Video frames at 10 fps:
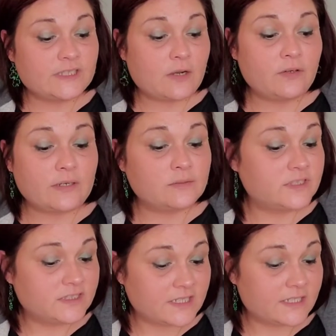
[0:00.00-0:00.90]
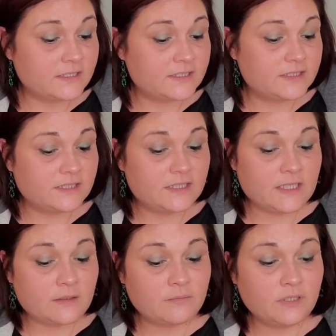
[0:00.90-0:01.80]
out, and I was excited to see
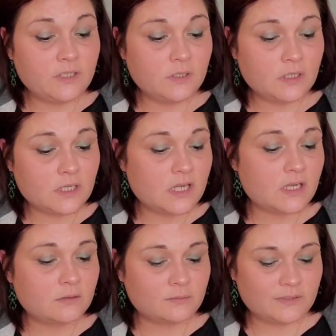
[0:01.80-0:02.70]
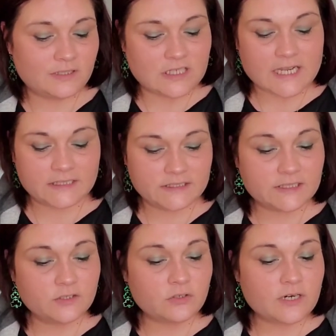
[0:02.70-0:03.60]
them. Um, I
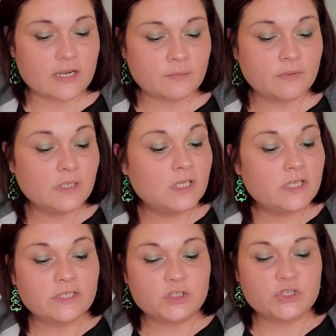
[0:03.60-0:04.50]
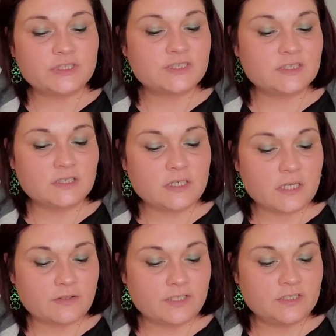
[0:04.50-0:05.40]
did grab just,
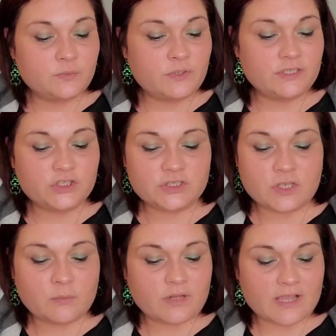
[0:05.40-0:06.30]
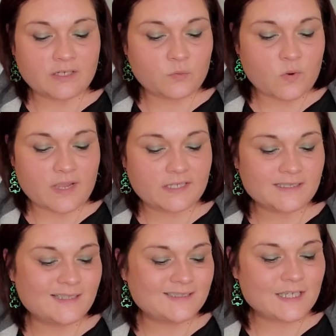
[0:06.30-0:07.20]
uh, this one is just all black and white,
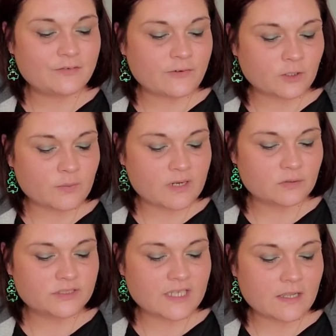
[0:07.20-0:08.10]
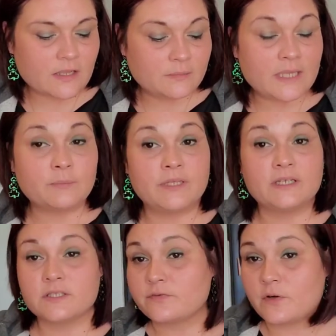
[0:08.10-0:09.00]
and it's like farmhouse style. I'm not big
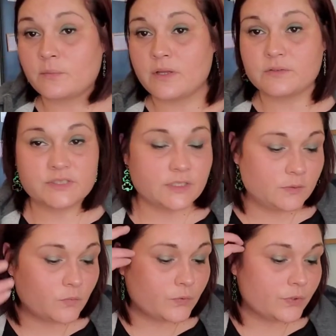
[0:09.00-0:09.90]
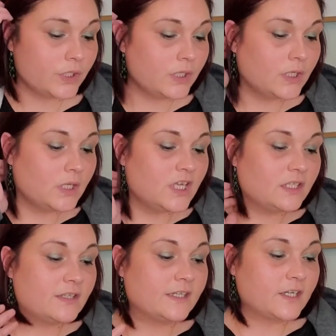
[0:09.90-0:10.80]
into farmhouse anymore
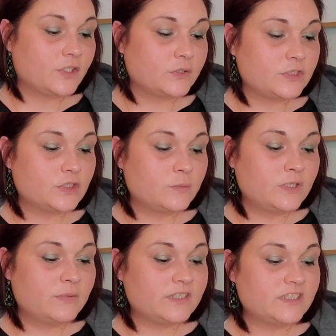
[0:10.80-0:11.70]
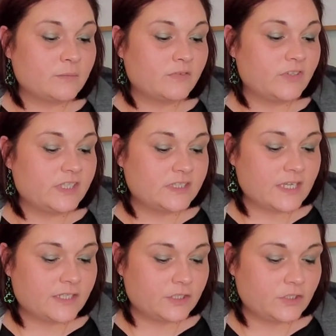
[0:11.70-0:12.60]
like I used to be, but some of these I
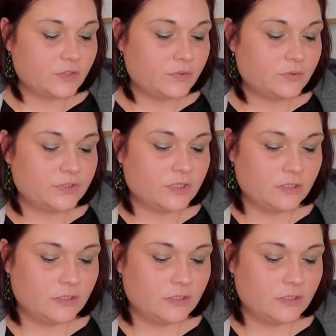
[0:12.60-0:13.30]
can use.